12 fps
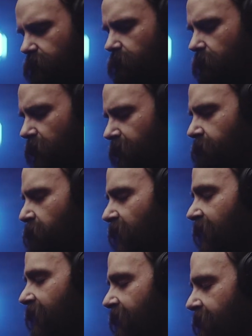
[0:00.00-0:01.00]
What am
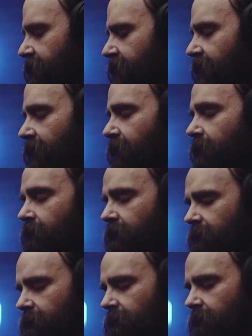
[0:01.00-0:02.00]
I now?
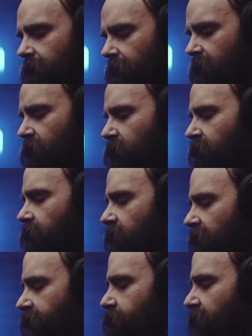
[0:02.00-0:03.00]

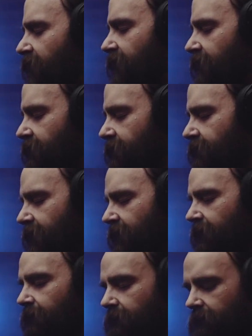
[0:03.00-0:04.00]
What am I
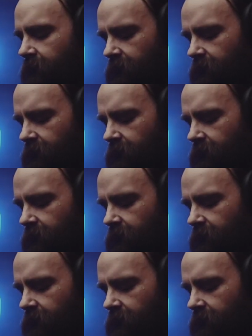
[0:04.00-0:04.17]
now?